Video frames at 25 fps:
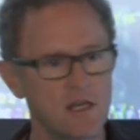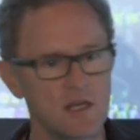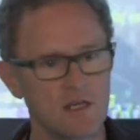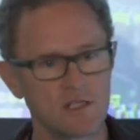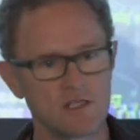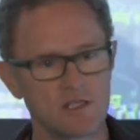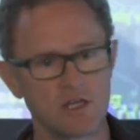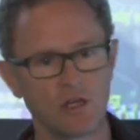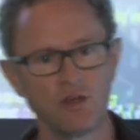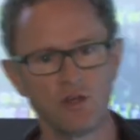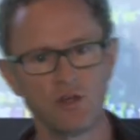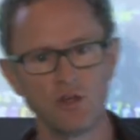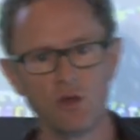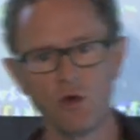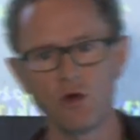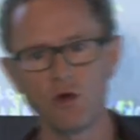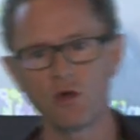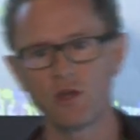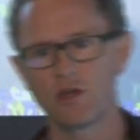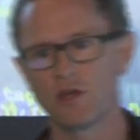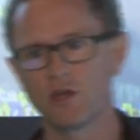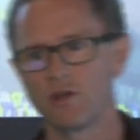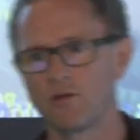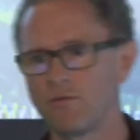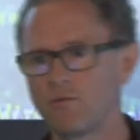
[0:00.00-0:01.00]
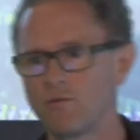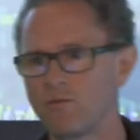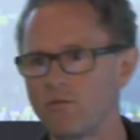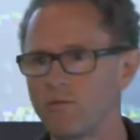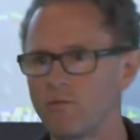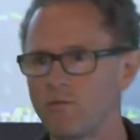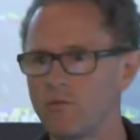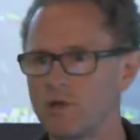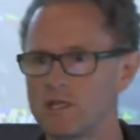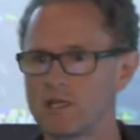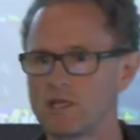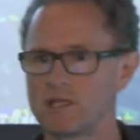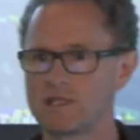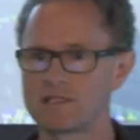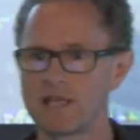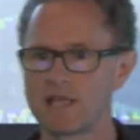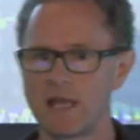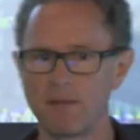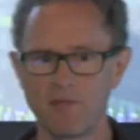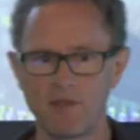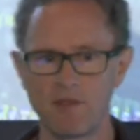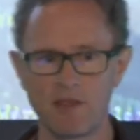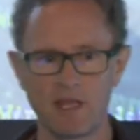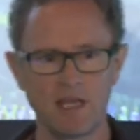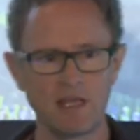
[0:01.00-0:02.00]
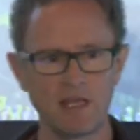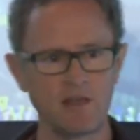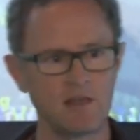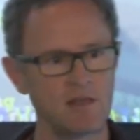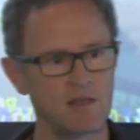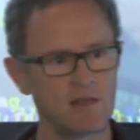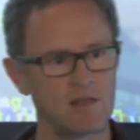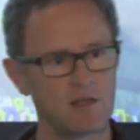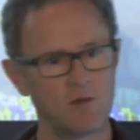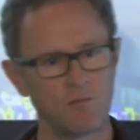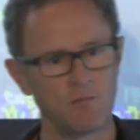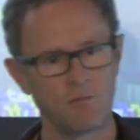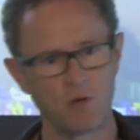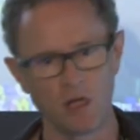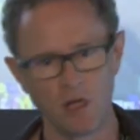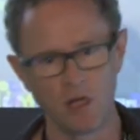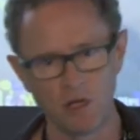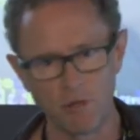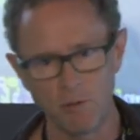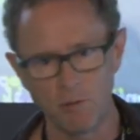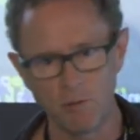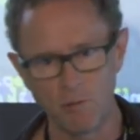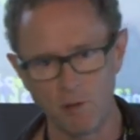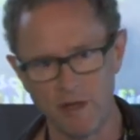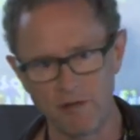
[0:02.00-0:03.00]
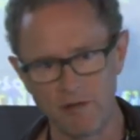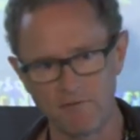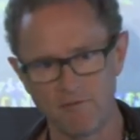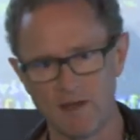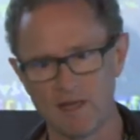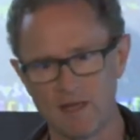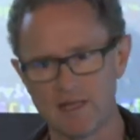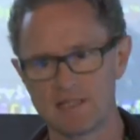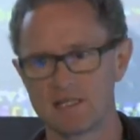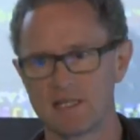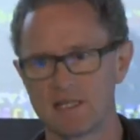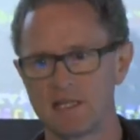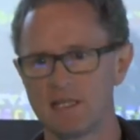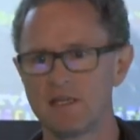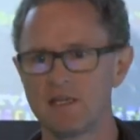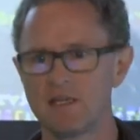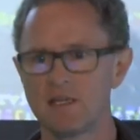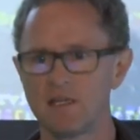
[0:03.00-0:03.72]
So New York, we did the same thing, put a little bit more influx in,